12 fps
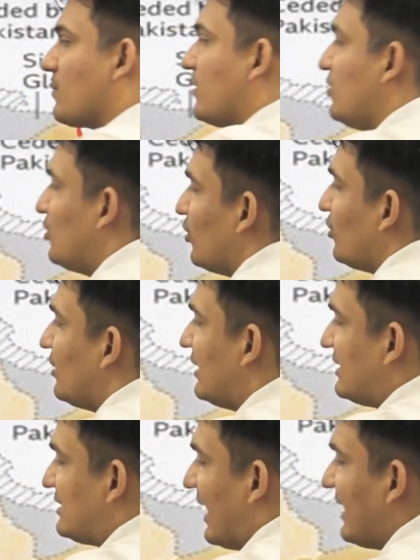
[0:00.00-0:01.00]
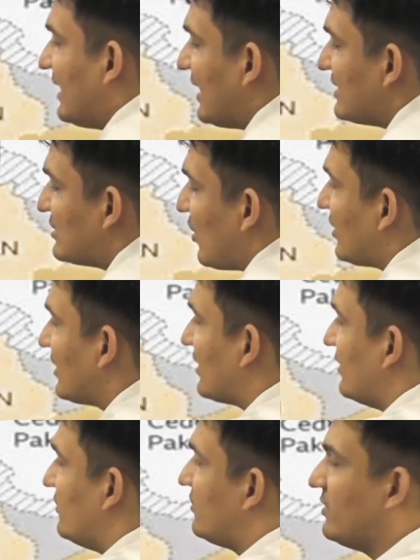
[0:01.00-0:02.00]
China is not a
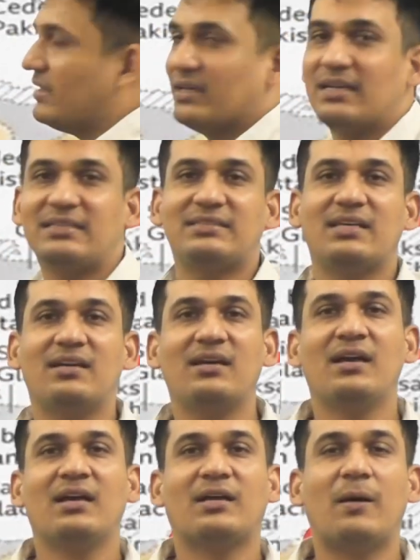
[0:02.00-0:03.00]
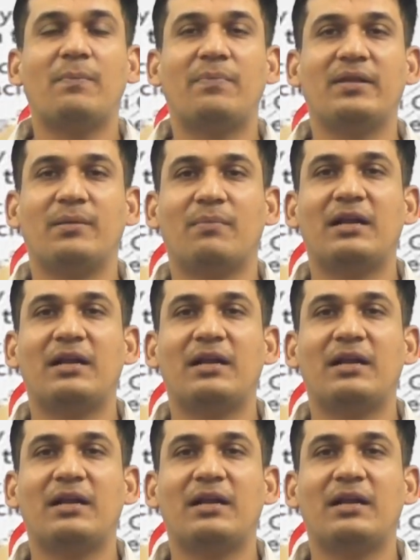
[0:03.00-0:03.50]
country, it's a company,